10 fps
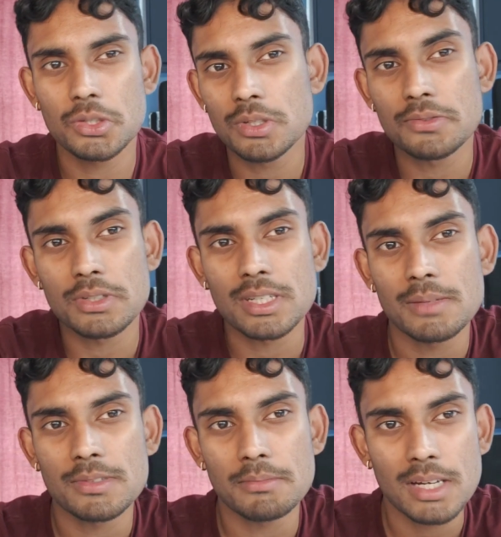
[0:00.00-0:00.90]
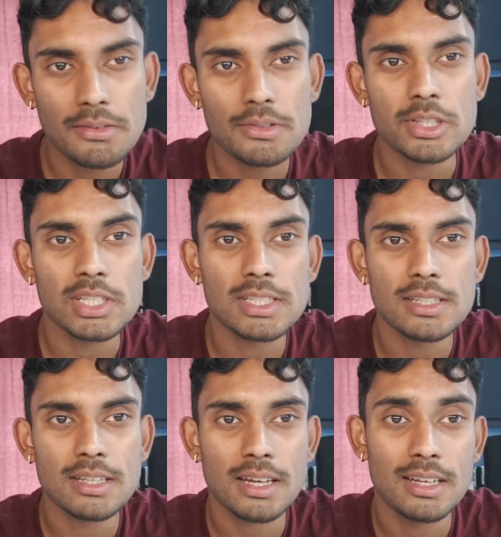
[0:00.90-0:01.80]
two different types of
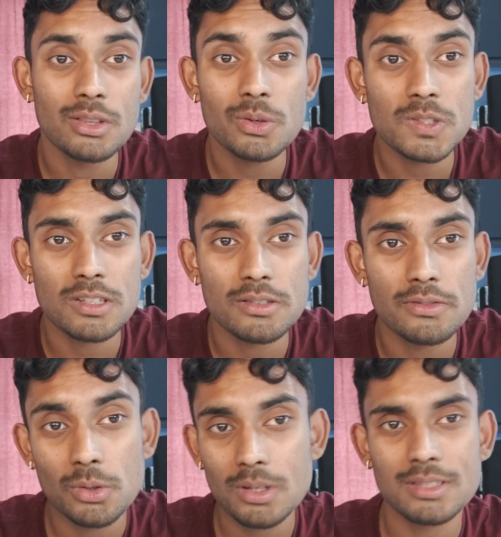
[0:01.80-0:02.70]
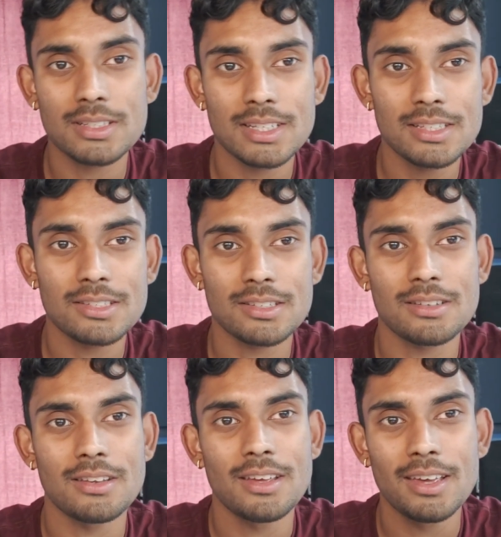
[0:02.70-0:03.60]
mindfulness, and those are focused
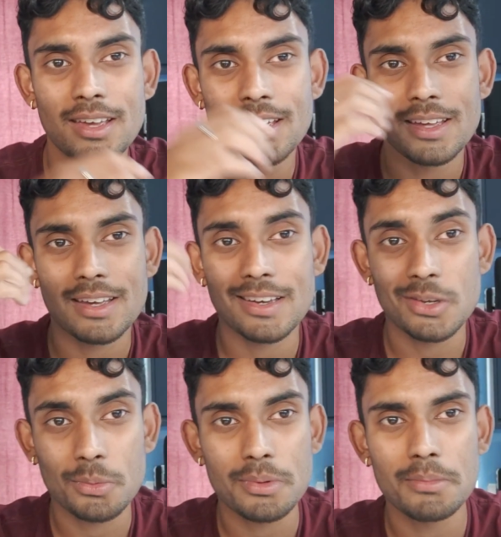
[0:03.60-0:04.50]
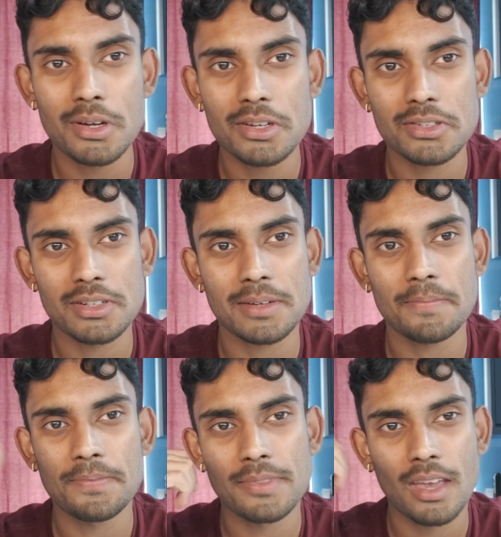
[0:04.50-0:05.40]
attention and open monitoring.
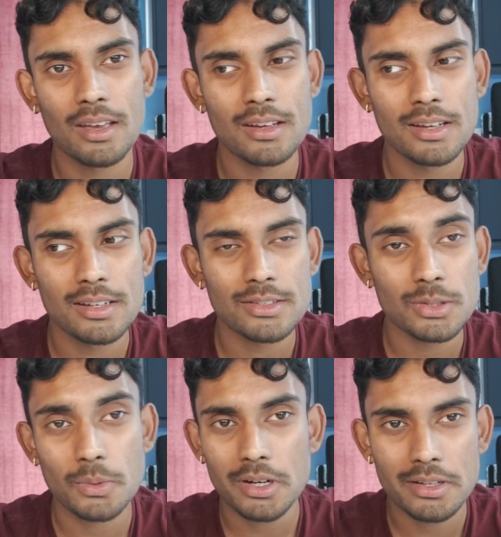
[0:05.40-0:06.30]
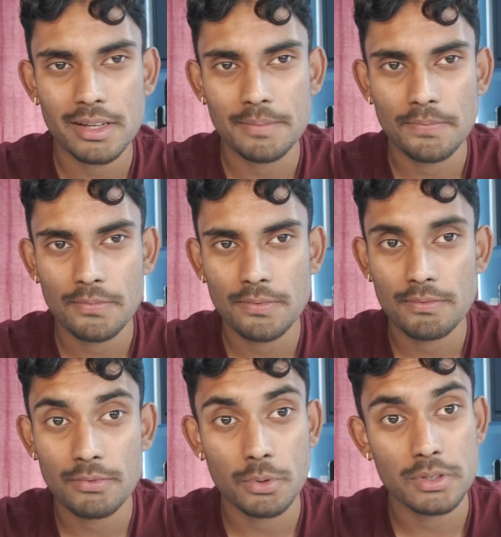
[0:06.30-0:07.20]
So what are they?
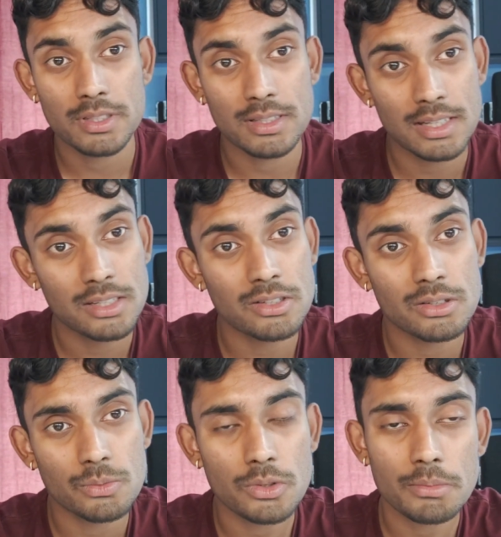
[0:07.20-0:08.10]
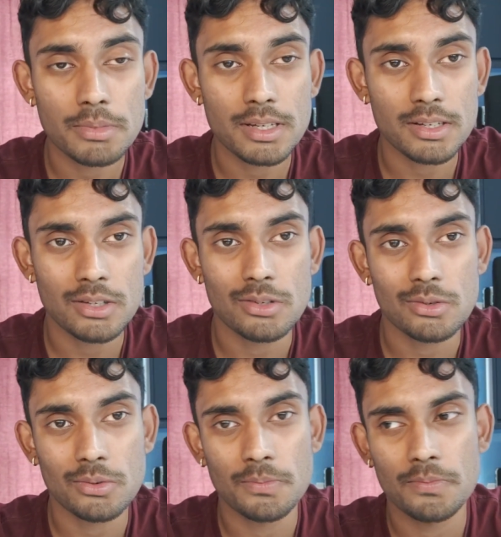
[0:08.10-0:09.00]
Focused attention would be, you
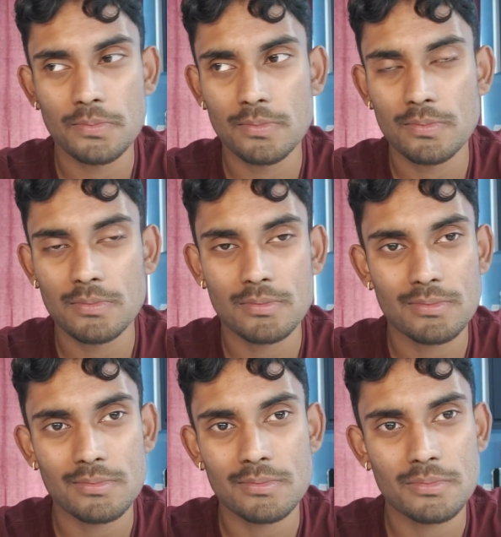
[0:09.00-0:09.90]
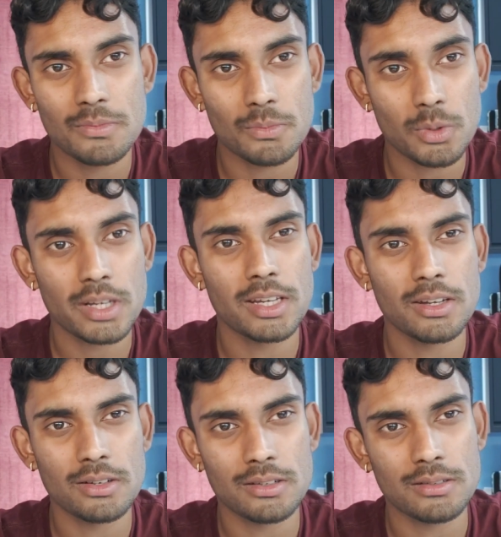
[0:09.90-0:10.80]
know,
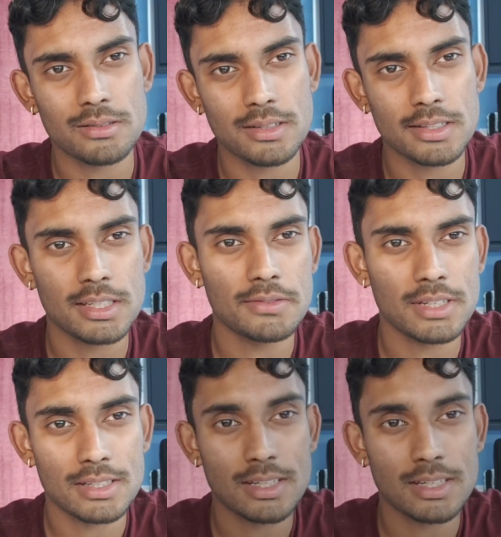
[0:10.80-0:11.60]
working on achieving